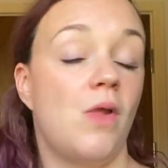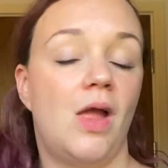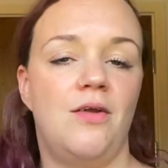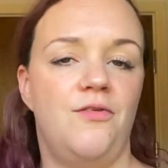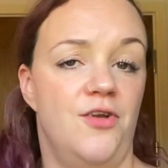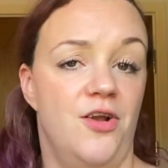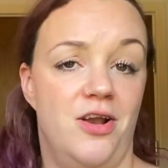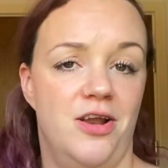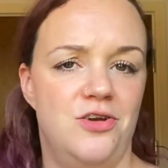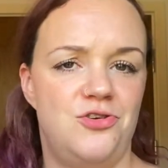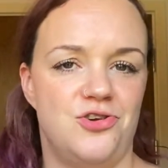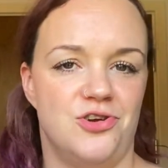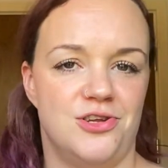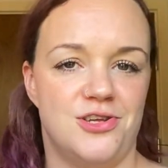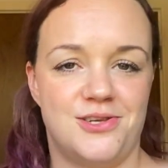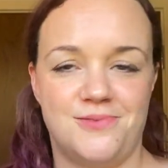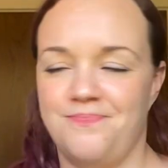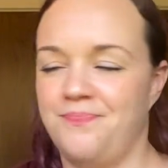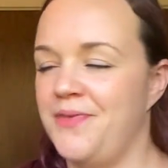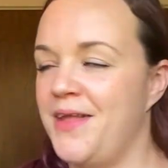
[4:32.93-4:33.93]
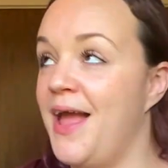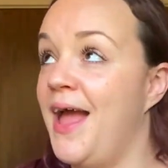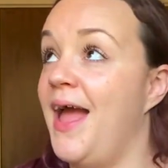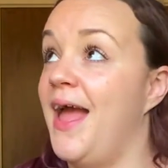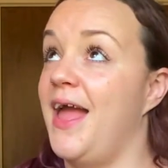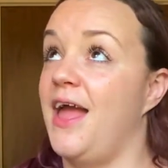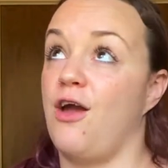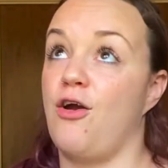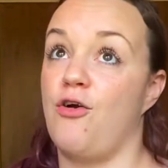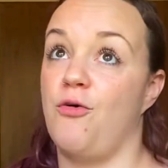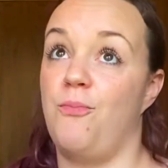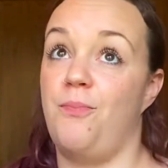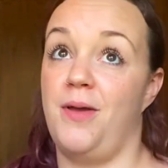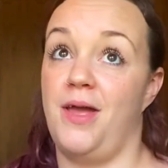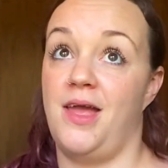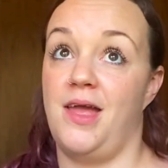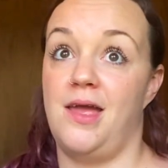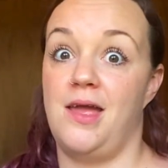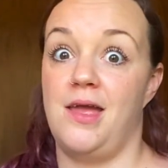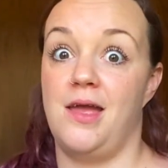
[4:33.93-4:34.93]
Delicious. It could
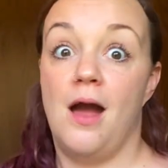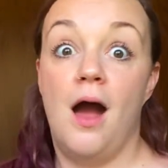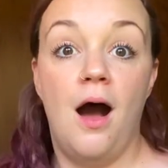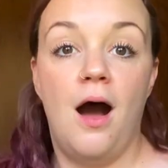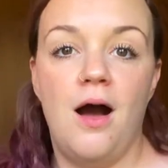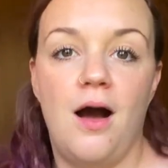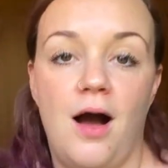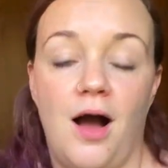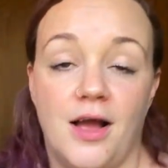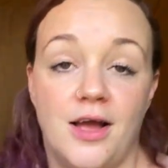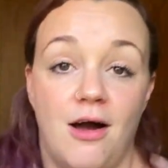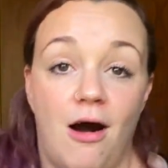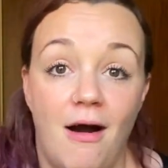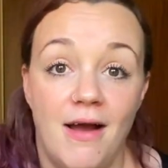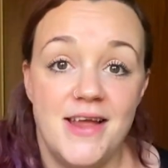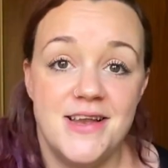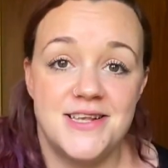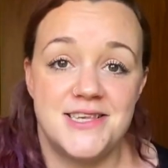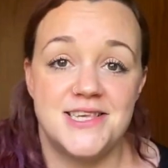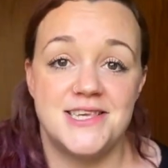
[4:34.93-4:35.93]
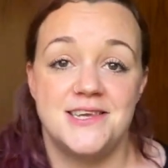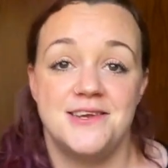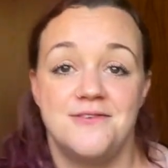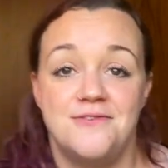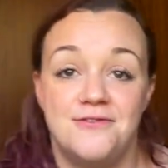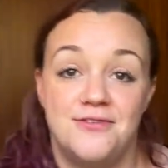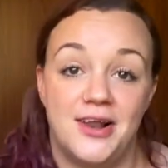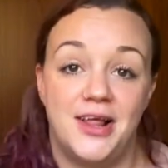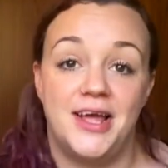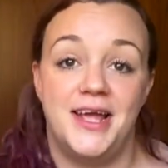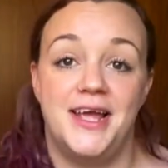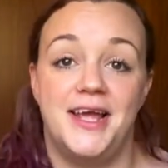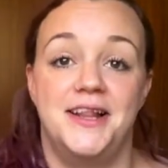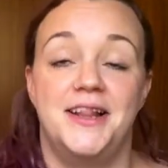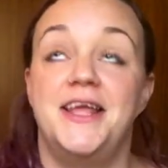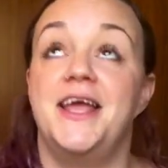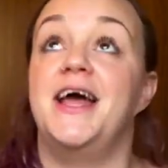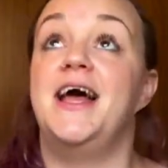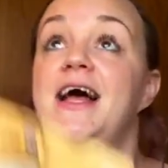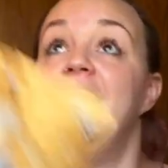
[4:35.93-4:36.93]
be a kite flying in
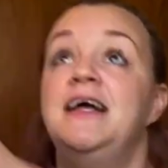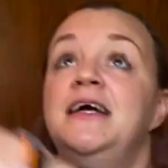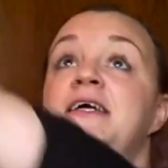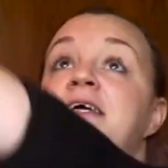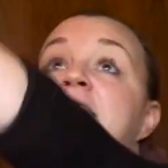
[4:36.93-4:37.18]
the air.